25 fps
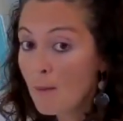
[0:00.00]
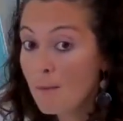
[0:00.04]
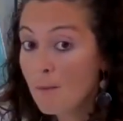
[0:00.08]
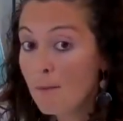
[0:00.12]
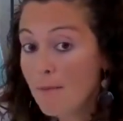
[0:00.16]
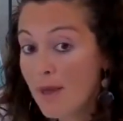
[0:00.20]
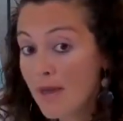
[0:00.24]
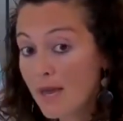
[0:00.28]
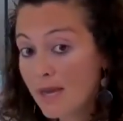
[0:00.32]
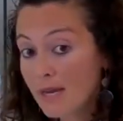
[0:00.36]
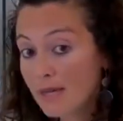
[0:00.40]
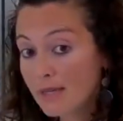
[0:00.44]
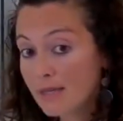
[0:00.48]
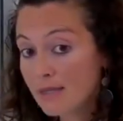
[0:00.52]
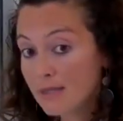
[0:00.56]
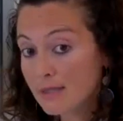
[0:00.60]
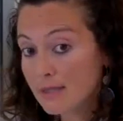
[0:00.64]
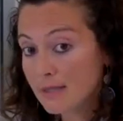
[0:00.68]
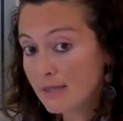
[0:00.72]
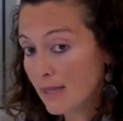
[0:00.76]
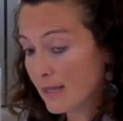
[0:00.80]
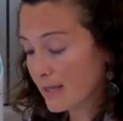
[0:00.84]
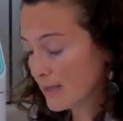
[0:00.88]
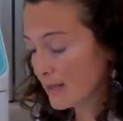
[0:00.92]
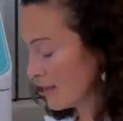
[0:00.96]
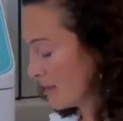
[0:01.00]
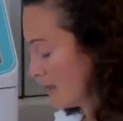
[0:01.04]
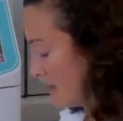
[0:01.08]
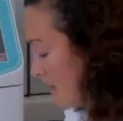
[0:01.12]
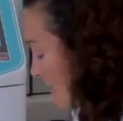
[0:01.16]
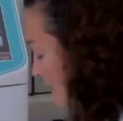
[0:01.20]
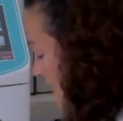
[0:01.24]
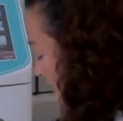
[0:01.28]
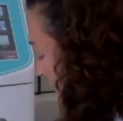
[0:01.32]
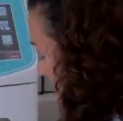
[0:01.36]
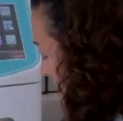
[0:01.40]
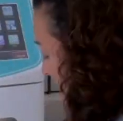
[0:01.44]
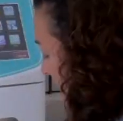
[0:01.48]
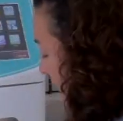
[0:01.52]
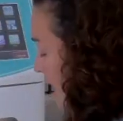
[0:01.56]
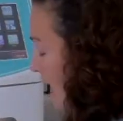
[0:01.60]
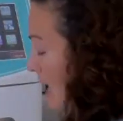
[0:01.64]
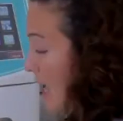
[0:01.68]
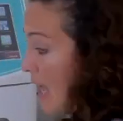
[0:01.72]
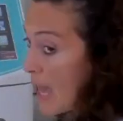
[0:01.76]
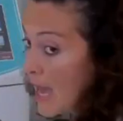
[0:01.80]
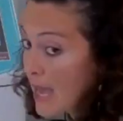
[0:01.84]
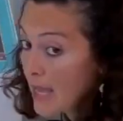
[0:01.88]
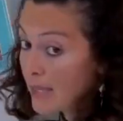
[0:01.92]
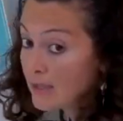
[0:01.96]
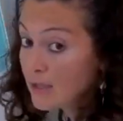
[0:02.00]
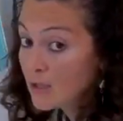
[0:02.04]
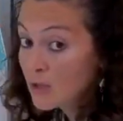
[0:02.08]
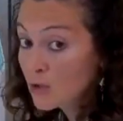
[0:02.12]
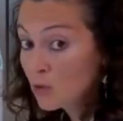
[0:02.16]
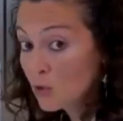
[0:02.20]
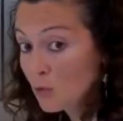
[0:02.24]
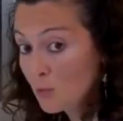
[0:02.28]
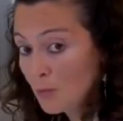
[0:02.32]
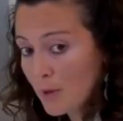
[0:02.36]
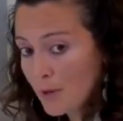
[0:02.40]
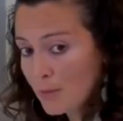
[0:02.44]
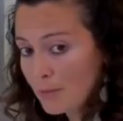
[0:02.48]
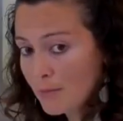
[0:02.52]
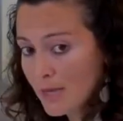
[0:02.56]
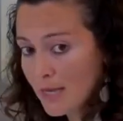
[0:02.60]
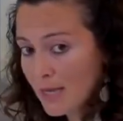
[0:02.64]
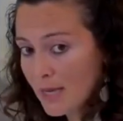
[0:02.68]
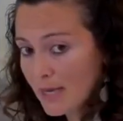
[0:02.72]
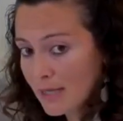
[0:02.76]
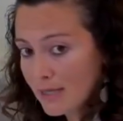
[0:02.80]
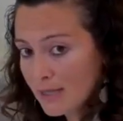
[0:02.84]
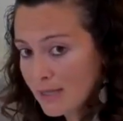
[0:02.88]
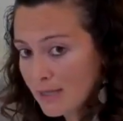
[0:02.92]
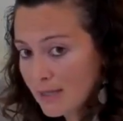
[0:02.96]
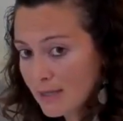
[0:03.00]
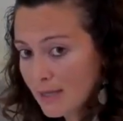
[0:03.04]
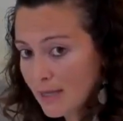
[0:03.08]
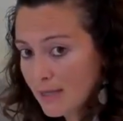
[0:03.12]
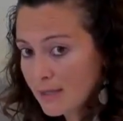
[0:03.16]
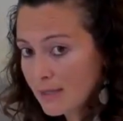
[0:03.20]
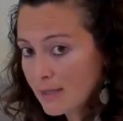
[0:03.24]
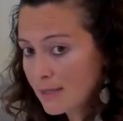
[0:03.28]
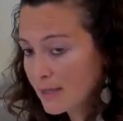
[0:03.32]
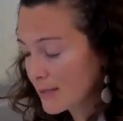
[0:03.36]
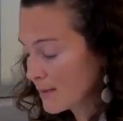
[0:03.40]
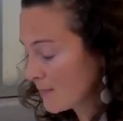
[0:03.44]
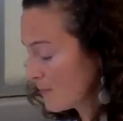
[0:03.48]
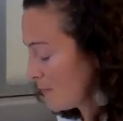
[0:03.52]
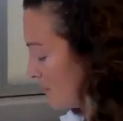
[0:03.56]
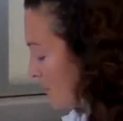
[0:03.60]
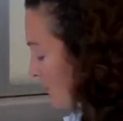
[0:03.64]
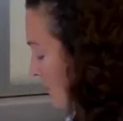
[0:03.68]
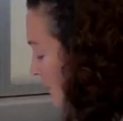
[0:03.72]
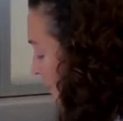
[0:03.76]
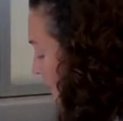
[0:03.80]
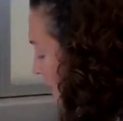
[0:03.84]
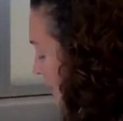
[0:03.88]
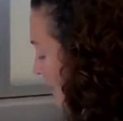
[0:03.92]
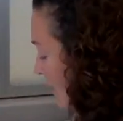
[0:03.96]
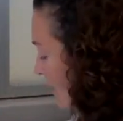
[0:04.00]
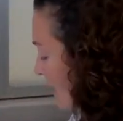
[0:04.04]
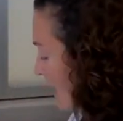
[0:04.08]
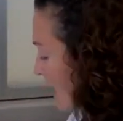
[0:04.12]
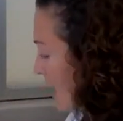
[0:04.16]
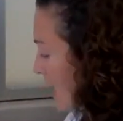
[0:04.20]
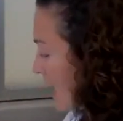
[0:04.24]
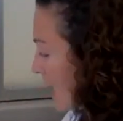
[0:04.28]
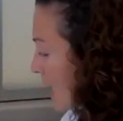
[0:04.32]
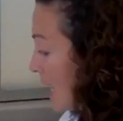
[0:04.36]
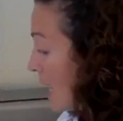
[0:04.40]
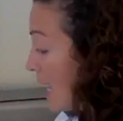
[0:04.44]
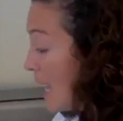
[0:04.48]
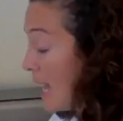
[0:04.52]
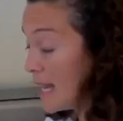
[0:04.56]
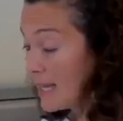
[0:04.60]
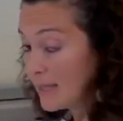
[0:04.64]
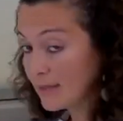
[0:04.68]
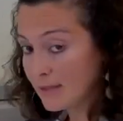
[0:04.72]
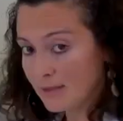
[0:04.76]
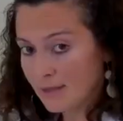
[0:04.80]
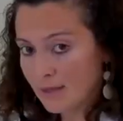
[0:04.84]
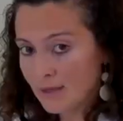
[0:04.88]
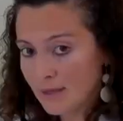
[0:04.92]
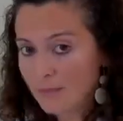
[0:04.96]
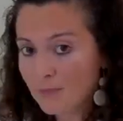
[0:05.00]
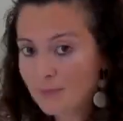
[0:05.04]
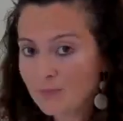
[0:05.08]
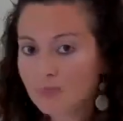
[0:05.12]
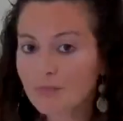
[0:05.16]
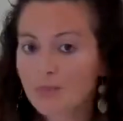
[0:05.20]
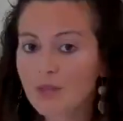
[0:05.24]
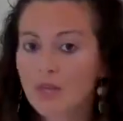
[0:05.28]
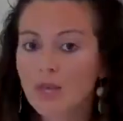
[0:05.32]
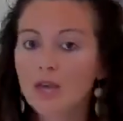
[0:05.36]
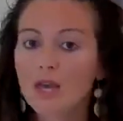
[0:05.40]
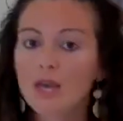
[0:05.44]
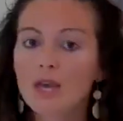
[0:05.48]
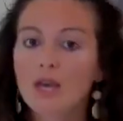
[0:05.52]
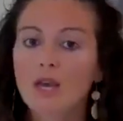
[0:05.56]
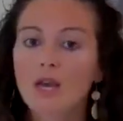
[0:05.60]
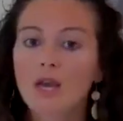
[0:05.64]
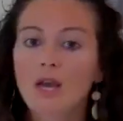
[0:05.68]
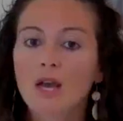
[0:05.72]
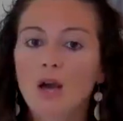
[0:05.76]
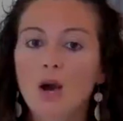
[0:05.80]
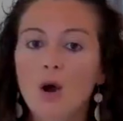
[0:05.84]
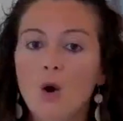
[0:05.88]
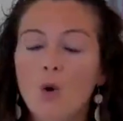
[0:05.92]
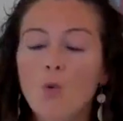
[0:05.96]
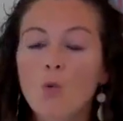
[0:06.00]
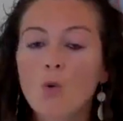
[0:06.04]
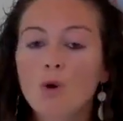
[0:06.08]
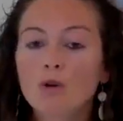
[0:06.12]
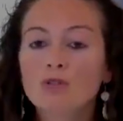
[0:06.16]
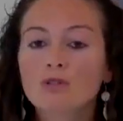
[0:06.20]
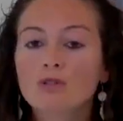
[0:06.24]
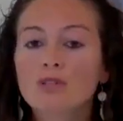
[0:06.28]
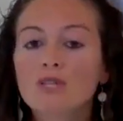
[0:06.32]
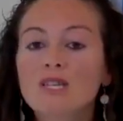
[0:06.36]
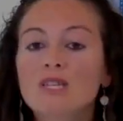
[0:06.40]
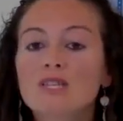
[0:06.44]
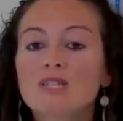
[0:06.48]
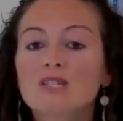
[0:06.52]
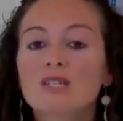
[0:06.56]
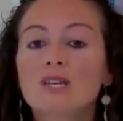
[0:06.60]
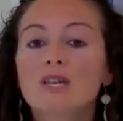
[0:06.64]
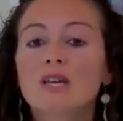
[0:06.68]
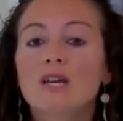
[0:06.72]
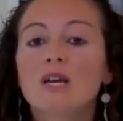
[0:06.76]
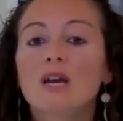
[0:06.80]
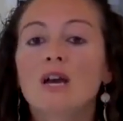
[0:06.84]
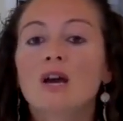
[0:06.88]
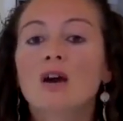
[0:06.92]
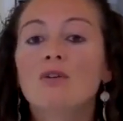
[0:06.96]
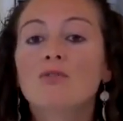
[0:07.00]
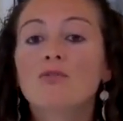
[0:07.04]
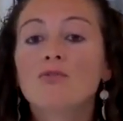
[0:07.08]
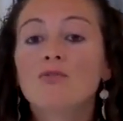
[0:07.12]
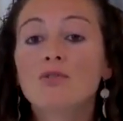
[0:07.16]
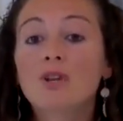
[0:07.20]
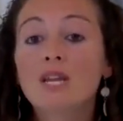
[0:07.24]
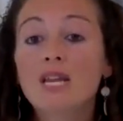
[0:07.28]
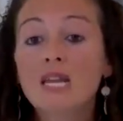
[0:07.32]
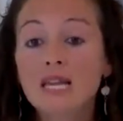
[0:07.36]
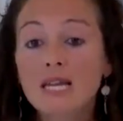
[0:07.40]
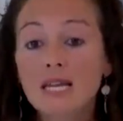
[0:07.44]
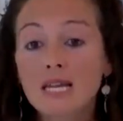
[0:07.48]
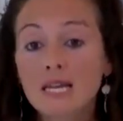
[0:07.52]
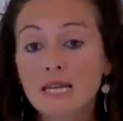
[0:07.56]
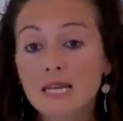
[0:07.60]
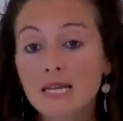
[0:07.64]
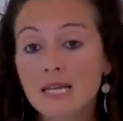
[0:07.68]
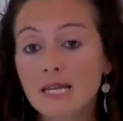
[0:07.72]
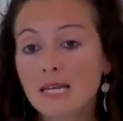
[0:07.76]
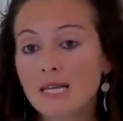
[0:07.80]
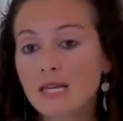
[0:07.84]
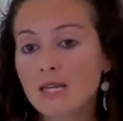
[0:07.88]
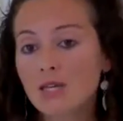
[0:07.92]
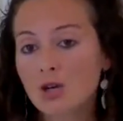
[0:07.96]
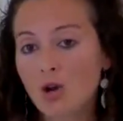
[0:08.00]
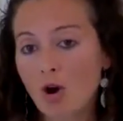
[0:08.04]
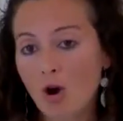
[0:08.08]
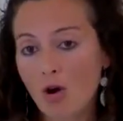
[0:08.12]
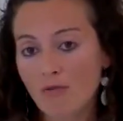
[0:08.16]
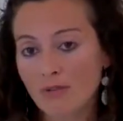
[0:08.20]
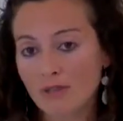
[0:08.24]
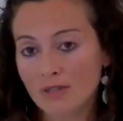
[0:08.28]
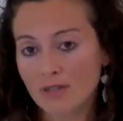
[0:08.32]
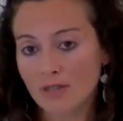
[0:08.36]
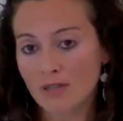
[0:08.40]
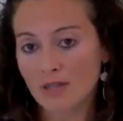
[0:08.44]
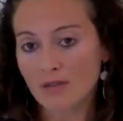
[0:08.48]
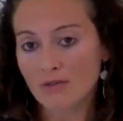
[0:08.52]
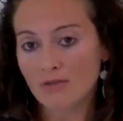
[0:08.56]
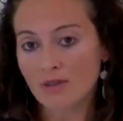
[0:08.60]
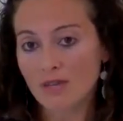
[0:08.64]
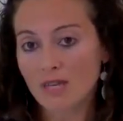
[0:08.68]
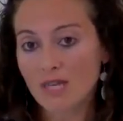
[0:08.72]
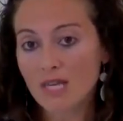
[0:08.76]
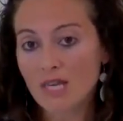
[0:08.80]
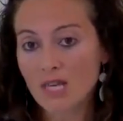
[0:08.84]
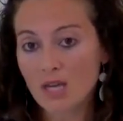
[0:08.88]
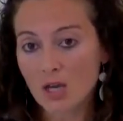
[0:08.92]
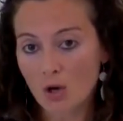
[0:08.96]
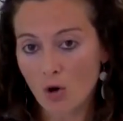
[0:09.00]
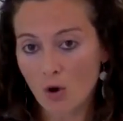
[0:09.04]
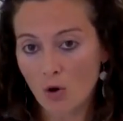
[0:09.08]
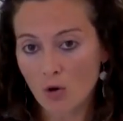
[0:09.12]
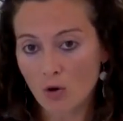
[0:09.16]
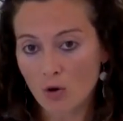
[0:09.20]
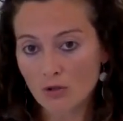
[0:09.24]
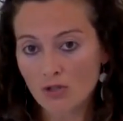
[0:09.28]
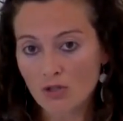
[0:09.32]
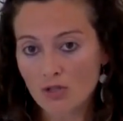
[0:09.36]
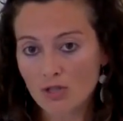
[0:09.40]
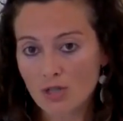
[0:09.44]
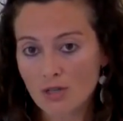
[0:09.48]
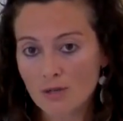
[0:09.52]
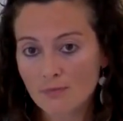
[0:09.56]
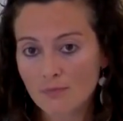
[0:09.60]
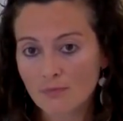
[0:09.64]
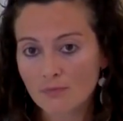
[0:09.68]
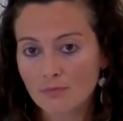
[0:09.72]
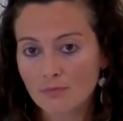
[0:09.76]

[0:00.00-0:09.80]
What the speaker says: mega cassettes, and super mega cassettes. And what is really innovative in COS